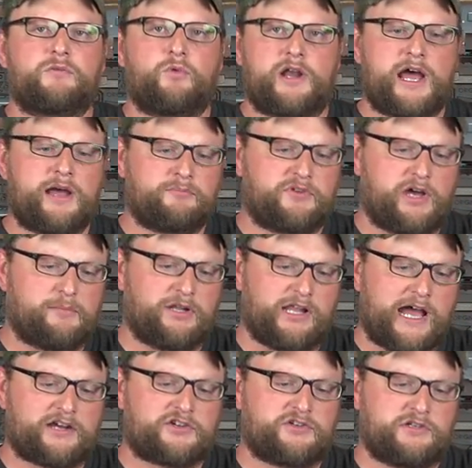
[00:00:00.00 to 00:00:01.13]
when I'm double
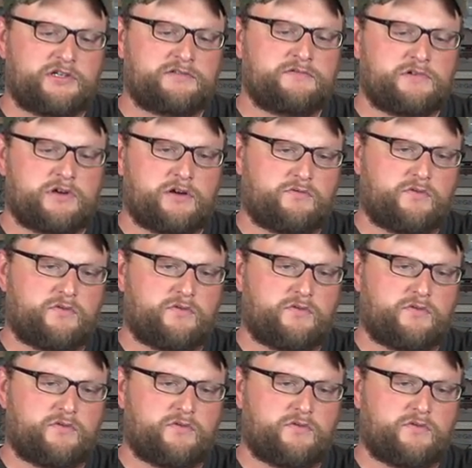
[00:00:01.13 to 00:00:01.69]
actioning a